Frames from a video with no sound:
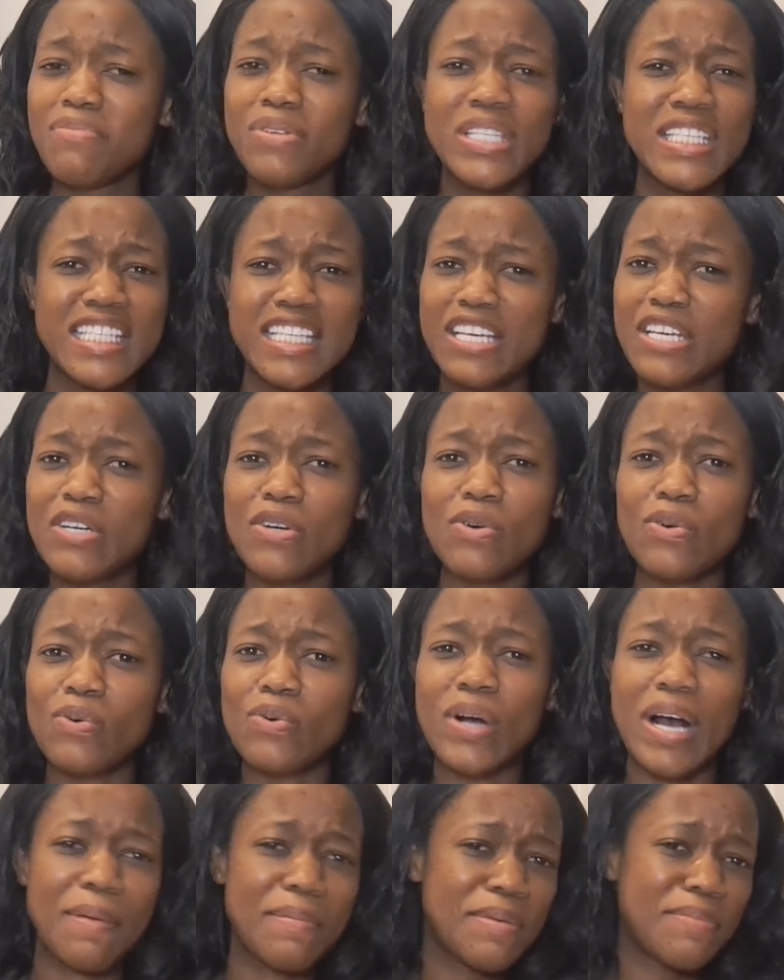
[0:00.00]

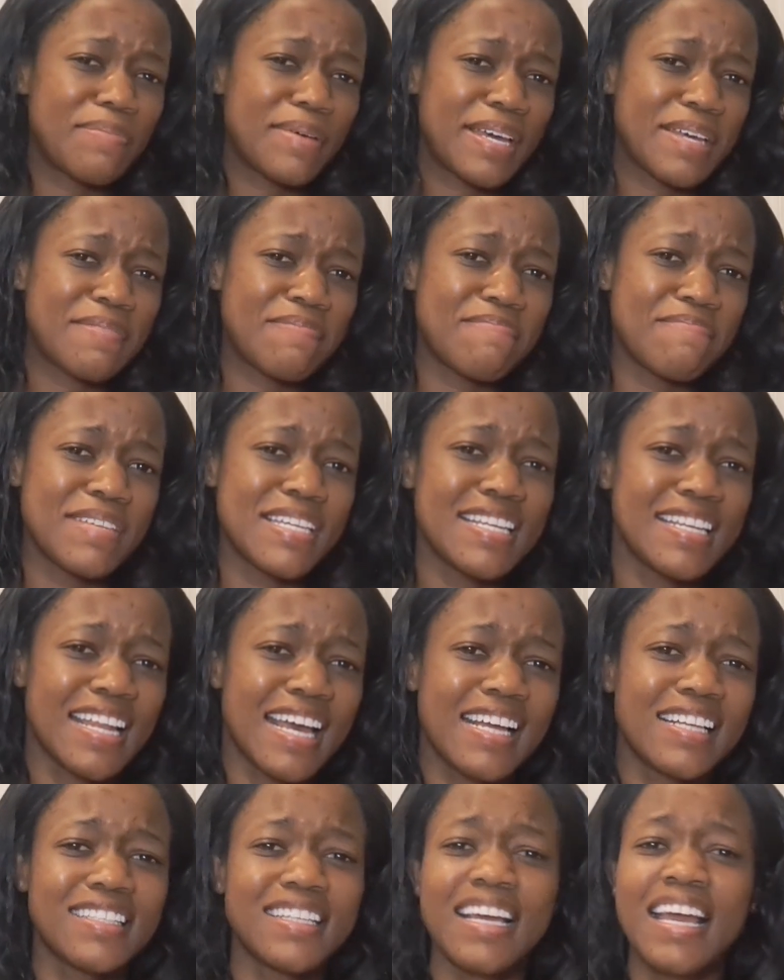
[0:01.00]
busigo, coming back
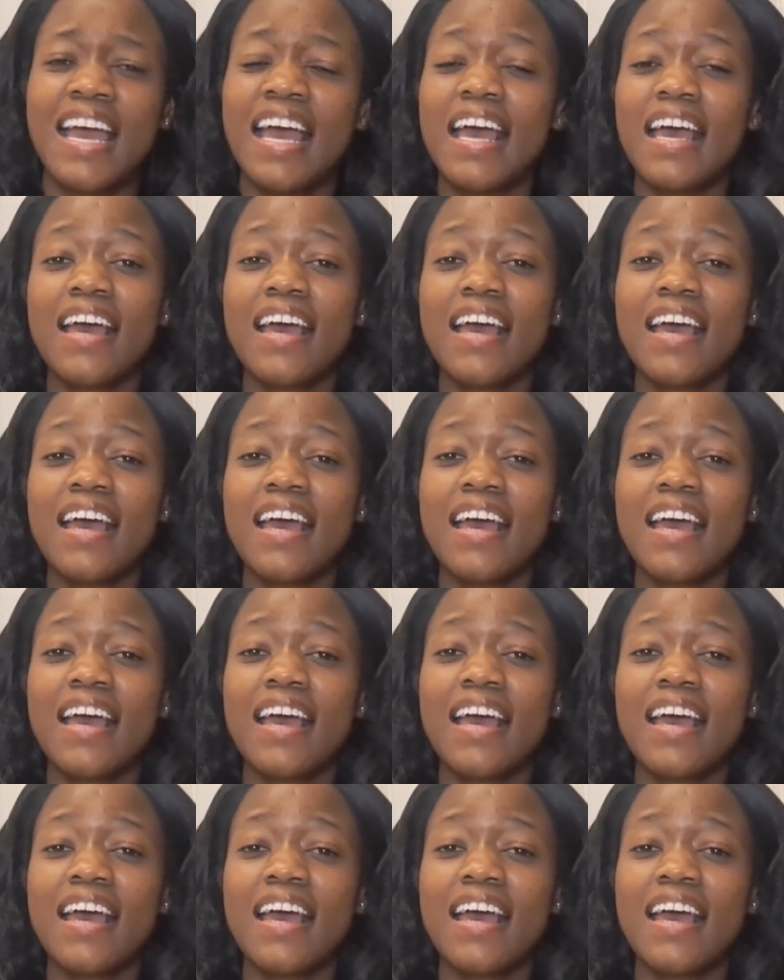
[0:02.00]
midnight.